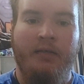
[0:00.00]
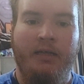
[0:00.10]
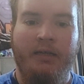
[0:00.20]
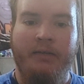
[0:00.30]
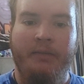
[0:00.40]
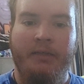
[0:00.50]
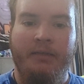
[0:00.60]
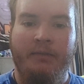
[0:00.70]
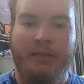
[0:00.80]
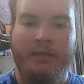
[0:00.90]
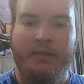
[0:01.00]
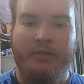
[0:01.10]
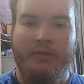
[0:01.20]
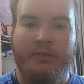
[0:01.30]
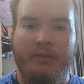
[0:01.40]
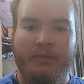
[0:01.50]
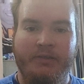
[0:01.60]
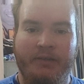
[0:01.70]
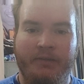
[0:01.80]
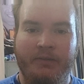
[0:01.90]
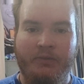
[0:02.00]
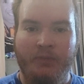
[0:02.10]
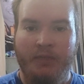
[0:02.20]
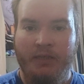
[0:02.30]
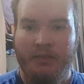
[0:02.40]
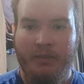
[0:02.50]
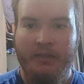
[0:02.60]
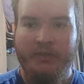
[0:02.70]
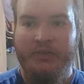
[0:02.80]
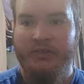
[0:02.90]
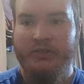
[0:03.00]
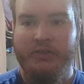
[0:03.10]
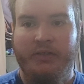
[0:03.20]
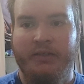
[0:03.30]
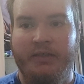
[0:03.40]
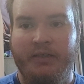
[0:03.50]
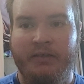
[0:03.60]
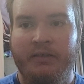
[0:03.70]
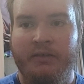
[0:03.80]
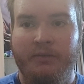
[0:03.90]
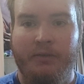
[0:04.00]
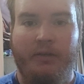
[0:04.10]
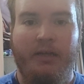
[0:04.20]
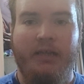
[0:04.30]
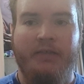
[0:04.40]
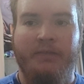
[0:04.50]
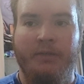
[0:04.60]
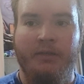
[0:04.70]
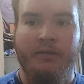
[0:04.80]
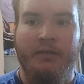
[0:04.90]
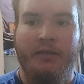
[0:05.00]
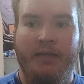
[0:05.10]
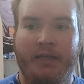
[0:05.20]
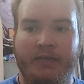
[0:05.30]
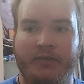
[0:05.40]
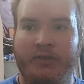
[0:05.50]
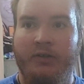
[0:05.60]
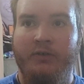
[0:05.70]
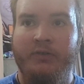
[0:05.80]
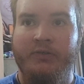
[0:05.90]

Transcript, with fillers: I, I mean, I, I did a little bit of stuff this weekend, but I usually just like to relax for a day or so.